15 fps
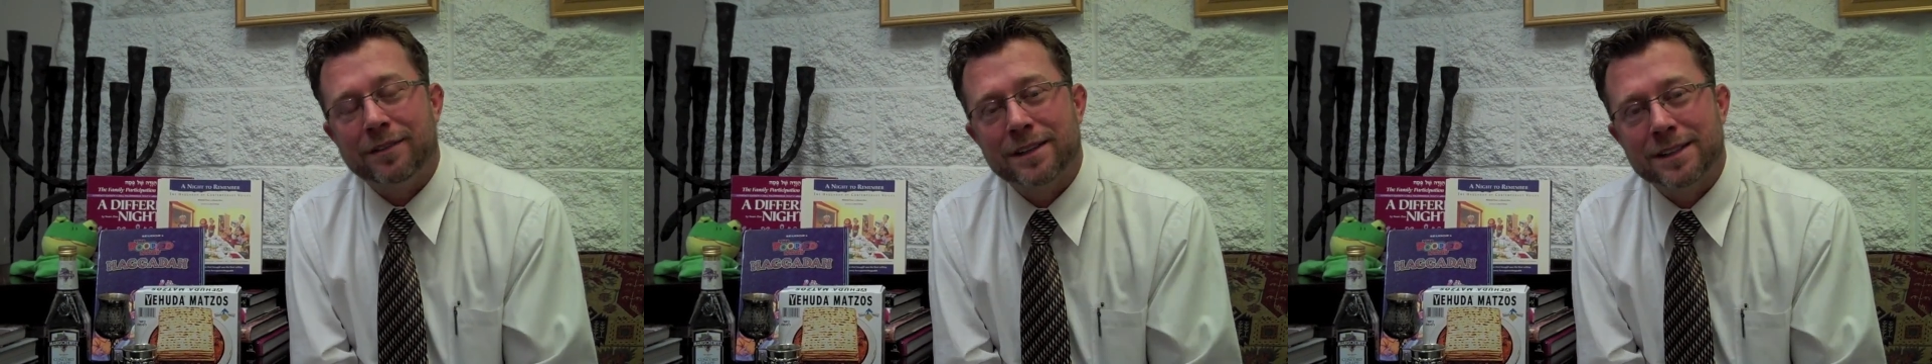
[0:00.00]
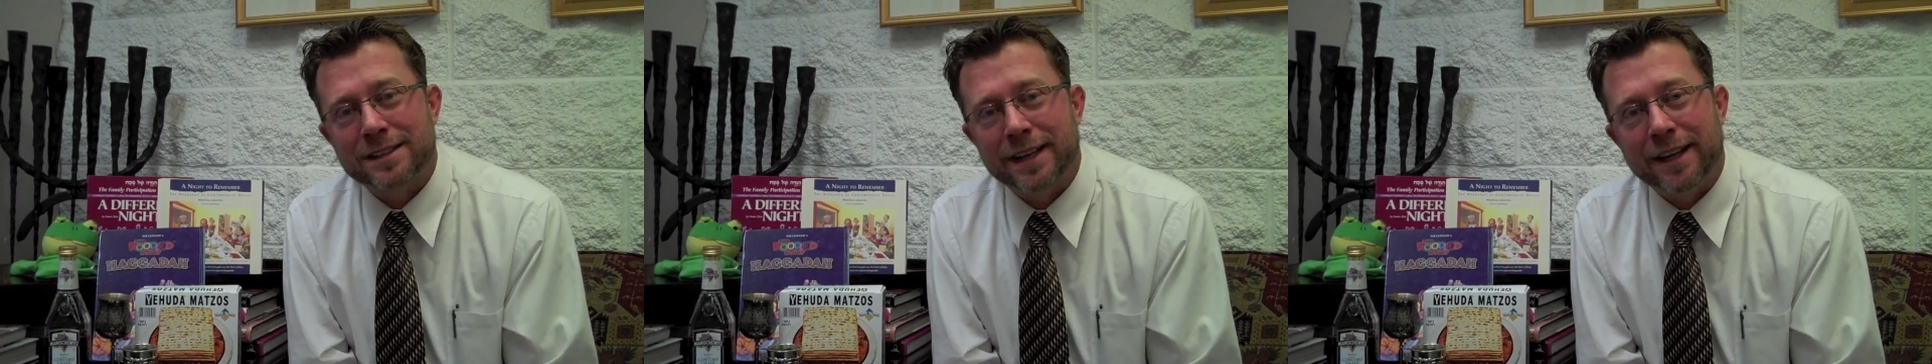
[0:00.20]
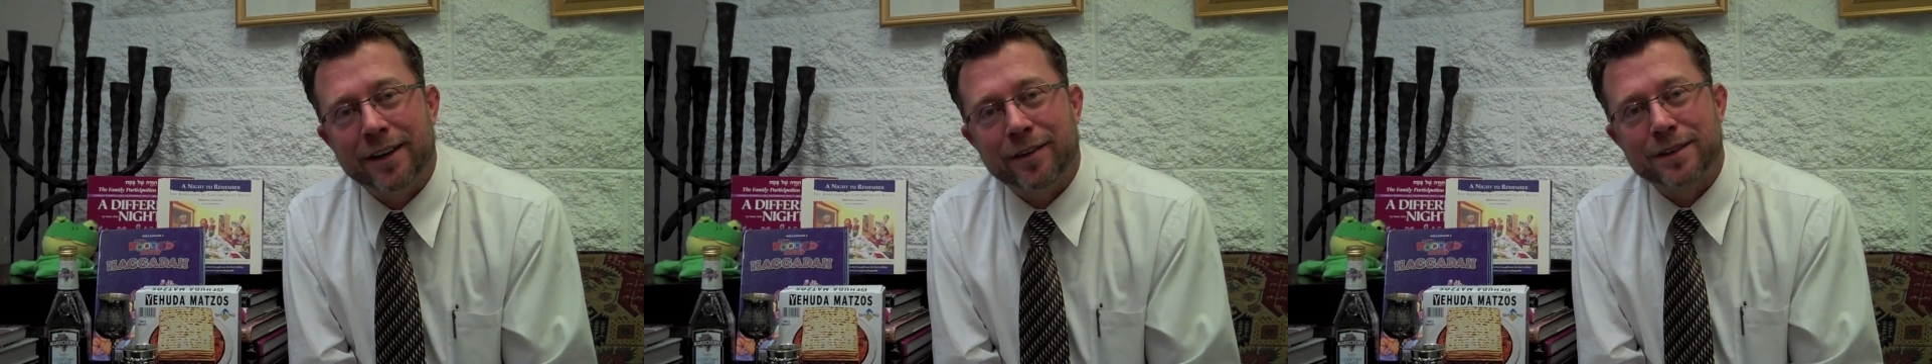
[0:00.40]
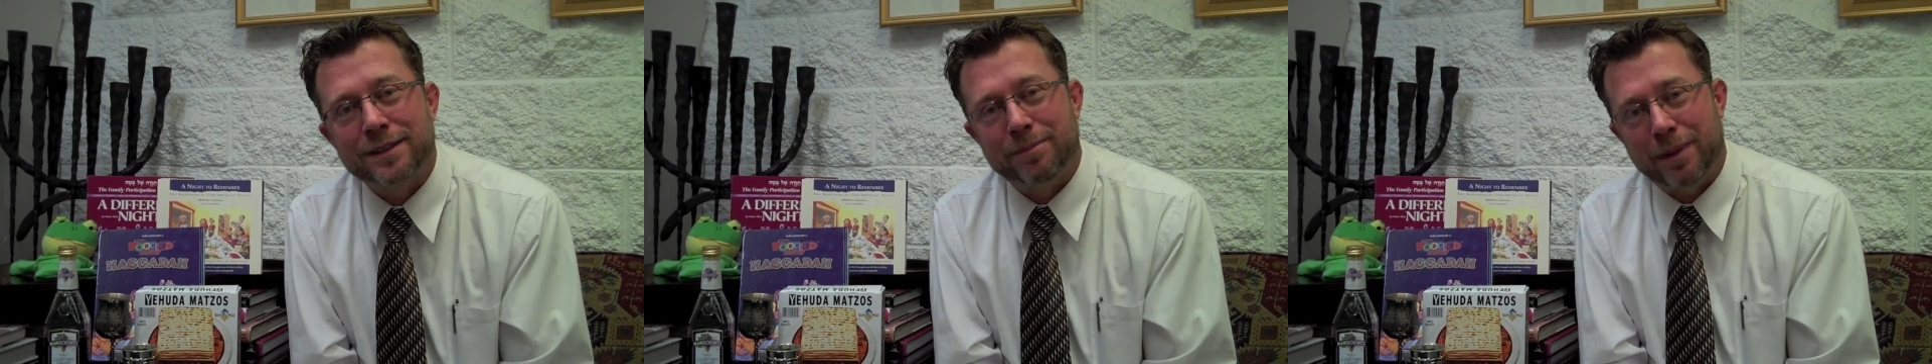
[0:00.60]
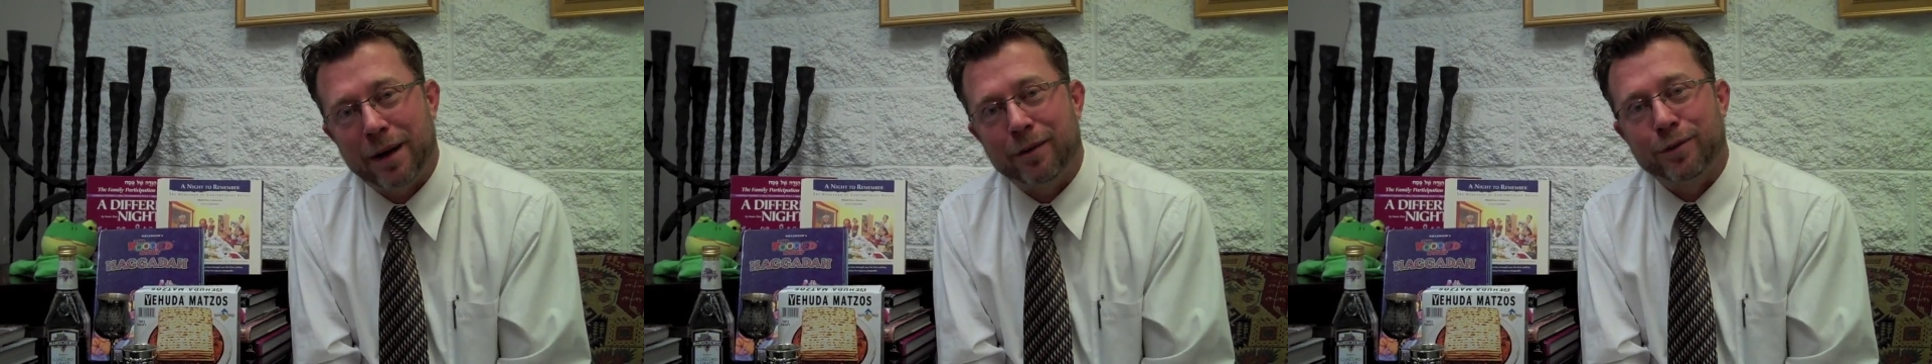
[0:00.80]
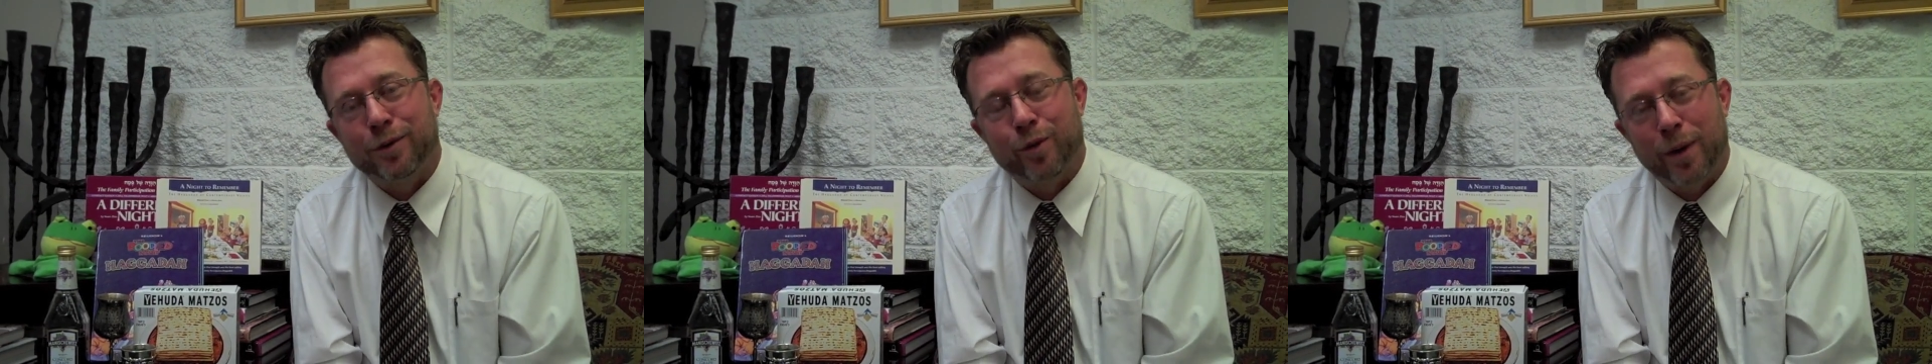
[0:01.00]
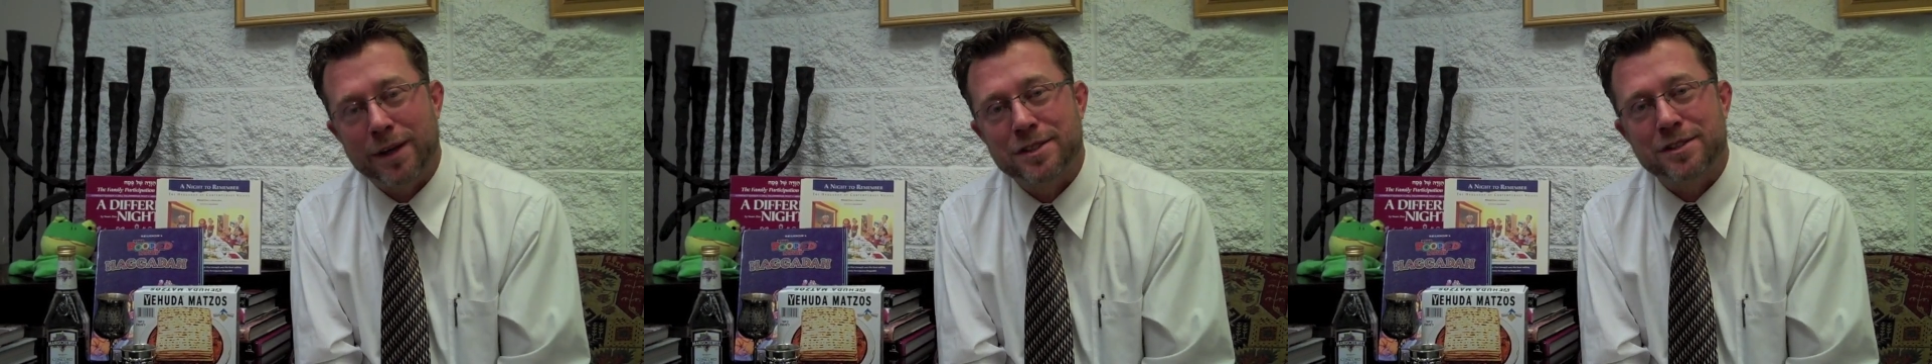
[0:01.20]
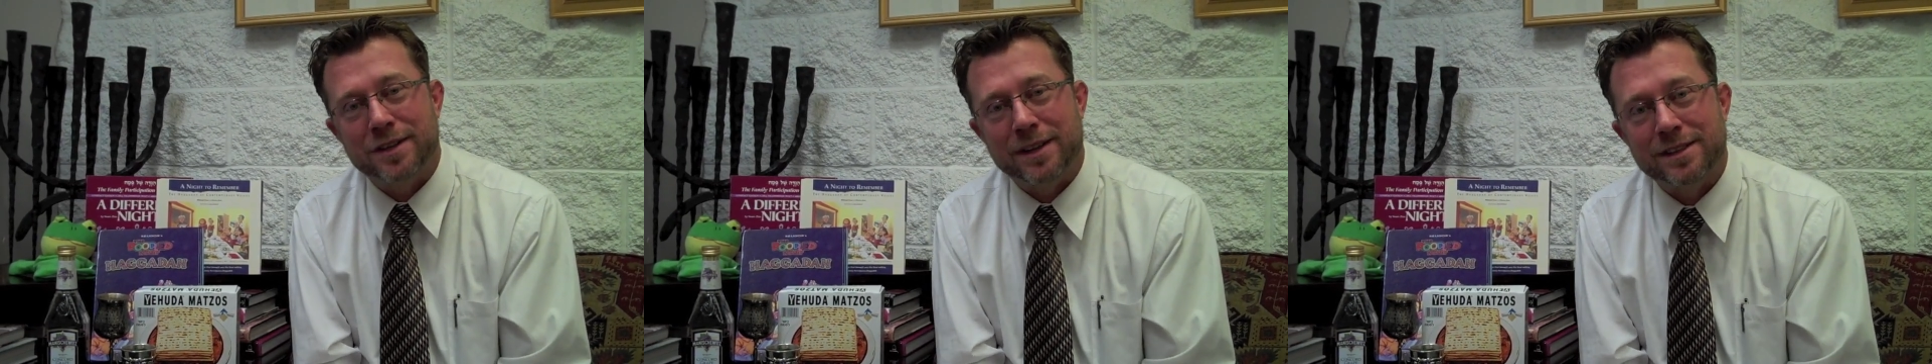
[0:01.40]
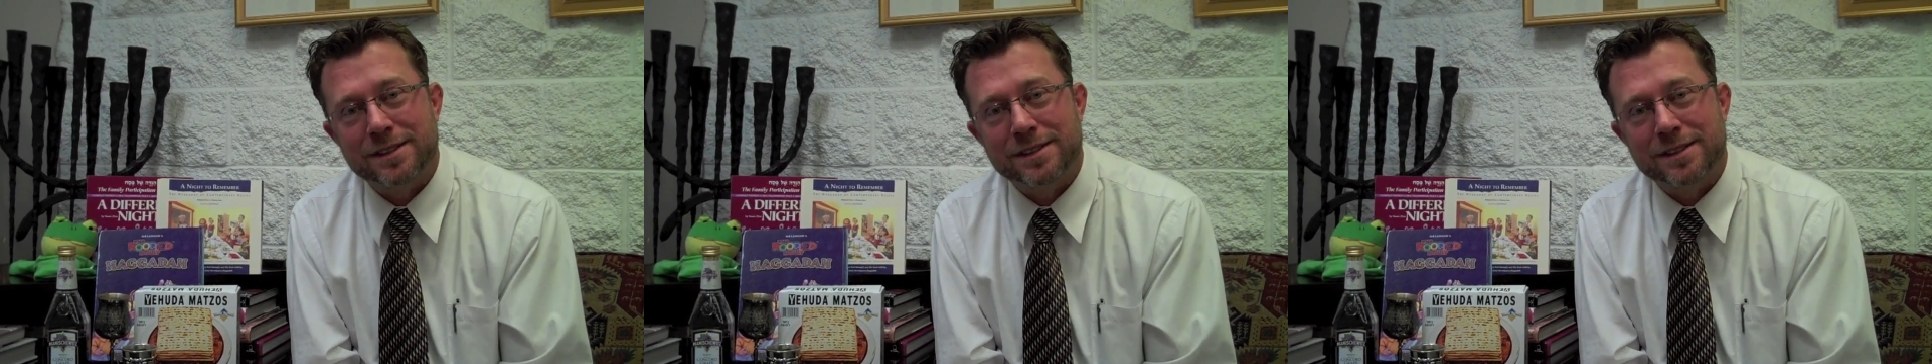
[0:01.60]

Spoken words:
the Seder is about questions.